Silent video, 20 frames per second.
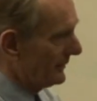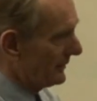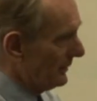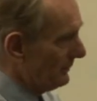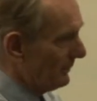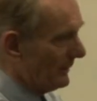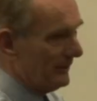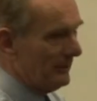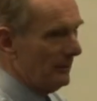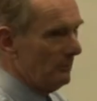
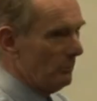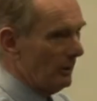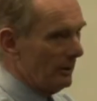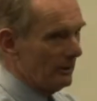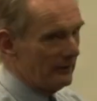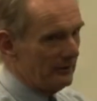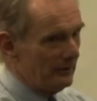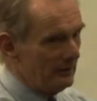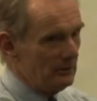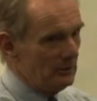Scopas said,
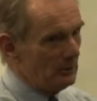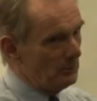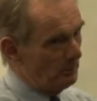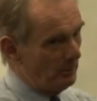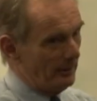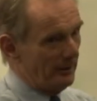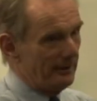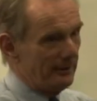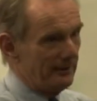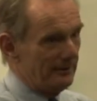well, since
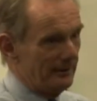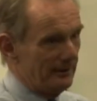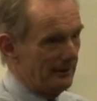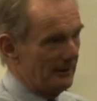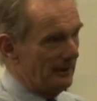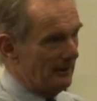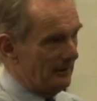you've paid